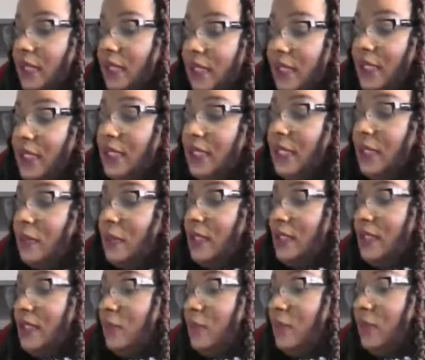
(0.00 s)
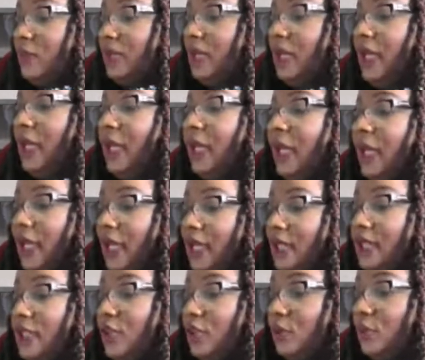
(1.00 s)
the NAACP,
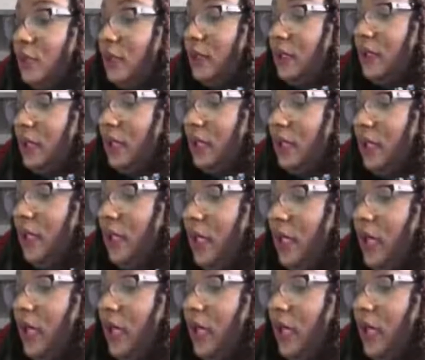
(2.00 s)
and the Urban League.